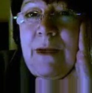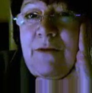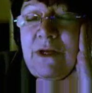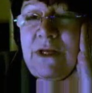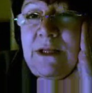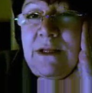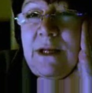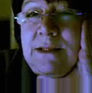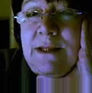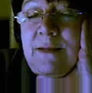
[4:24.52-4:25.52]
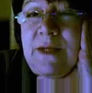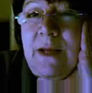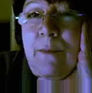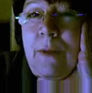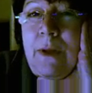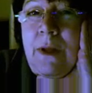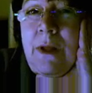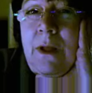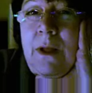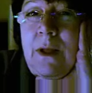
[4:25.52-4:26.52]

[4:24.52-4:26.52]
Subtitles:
bedridden in that September.